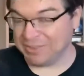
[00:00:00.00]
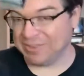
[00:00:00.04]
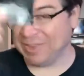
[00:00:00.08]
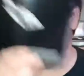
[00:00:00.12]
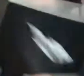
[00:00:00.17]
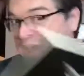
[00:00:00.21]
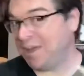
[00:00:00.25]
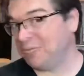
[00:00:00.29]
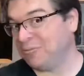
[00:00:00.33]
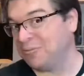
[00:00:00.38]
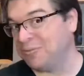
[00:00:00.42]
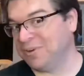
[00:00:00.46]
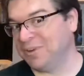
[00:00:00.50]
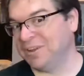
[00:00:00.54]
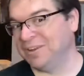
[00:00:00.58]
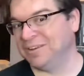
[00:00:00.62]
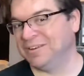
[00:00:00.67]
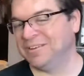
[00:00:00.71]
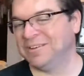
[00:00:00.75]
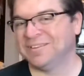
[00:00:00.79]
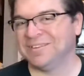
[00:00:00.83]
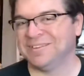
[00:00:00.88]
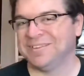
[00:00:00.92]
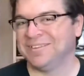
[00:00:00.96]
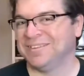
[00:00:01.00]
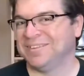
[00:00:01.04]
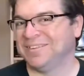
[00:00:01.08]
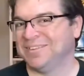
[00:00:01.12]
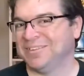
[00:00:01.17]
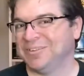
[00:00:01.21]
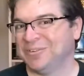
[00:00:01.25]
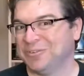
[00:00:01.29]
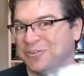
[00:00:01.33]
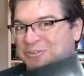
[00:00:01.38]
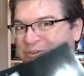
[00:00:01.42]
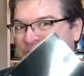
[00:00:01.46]
that one
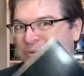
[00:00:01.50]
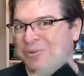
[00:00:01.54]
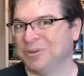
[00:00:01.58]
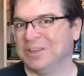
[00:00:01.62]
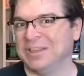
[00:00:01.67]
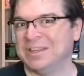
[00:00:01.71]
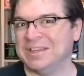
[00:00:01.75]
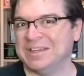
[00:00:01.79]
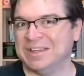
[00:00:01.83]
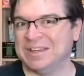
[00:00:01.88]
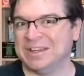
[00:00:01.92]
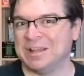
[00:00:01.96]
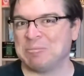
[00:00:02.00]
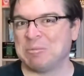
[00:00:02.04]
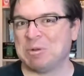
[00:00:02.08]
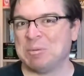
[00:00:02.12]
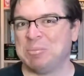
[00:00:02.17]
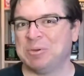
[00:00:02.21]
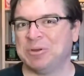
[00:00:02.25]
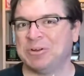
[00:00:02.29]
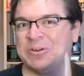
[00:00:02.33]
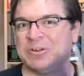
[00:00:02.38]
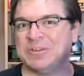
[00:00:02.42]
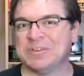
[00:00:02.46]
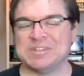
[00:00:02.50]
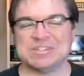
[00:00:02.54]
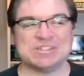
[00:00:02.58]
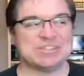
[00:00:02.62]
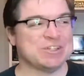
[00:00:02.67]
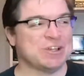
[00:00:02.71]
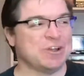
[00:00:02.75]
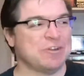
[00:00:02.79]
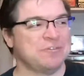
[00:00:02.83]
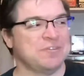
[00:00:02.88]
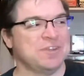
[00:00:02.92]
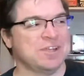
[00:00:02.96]
was really neat. I'm going to put it on the
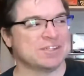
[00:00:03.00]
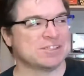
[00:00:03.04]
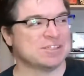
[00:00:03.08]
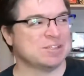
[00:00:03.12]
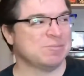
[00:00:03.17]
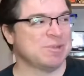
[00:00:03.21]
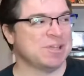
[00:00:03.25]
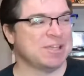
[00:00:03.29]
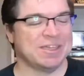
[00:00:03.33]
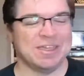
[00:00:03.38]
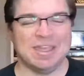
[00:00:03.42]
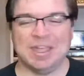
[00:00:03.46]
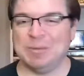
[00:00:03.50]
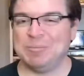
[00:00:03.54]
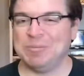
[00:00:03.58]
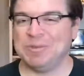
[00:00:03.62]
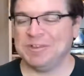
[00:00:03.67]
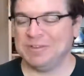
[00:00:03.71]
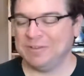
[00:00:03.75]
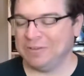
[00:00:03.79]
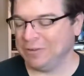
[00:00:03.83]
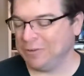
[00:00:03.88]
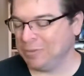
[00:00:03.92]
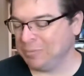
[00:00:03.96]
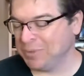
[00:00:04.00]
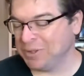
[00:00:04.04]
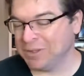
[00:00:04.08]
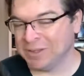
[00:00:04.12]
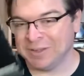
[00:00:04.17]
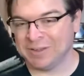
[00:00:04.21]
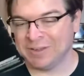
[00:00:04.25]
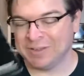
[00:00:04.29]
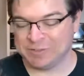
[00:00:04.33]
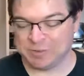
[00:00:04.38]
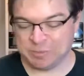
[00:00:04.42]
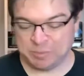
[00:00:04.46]
shelf next to my GameCube
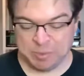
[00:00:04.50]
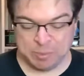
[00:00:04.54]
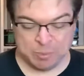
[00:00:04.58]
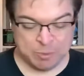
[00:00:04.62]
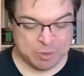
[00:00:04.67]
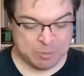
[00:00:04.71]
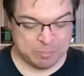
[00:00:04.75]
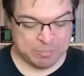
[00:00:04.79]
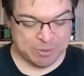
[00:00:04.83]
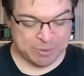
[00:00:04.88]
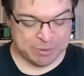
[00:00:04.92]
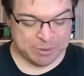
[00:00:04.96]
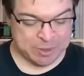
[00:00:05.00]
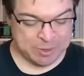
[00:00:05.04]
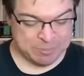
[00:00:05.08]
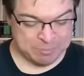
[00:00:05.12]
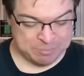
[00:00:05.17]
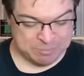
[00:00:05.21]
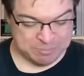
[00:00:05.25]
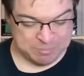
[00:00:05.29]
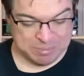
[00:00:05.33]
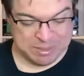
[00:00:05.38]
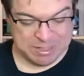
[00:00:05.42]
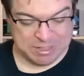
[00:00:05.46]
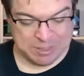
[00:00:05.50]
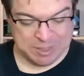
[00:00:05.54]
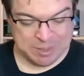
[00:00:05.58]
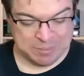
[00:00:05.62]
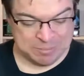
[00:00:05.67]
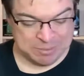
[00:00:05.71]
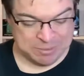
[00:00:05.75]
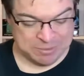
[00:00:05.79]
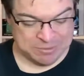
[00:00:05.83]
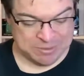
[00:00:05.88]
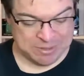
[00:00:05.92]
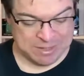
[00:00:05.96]
so people can pick it
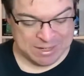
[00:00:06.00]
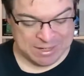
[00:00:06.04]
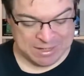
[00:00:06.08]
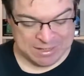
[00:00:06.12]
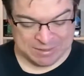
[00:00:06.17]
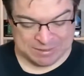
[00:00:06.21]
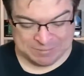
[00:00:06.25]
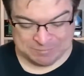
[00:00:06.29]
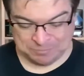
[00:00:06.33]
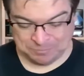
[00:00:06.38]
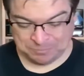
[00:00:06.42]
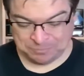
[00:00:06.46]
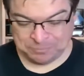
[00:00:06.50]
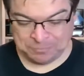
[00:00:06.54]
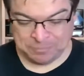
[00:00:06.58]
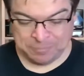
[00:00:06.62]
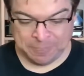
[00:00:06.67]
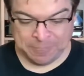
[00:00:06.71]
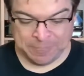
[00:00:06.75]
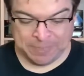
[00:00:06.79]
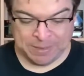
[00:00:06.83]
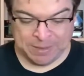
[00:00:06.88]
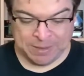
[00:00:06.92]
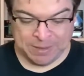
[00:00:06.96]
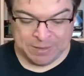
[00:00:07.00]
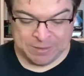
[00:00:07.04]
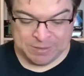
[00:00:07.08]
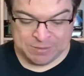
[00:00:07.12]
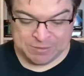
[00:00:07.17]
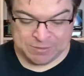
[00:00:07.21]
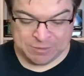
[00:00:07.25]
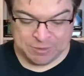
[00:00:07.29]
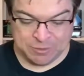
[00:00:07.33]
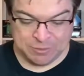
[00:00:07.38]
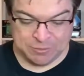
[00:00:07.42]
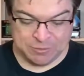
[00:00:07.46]
up and look at it.
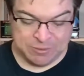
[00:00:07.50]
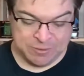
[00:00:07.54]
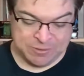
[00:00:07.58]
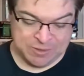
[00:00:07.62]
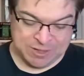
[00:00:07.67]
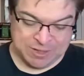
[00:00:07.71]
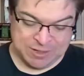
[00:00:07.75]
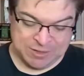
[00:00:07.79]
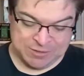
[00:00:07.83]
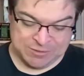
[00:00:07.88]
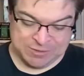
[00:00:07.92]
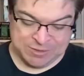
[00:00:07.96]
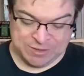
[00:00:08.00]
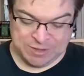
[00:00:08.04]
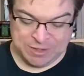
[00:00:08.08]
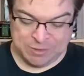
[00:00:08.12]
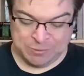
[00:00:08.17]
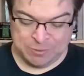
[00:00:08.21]
So, okay, here's another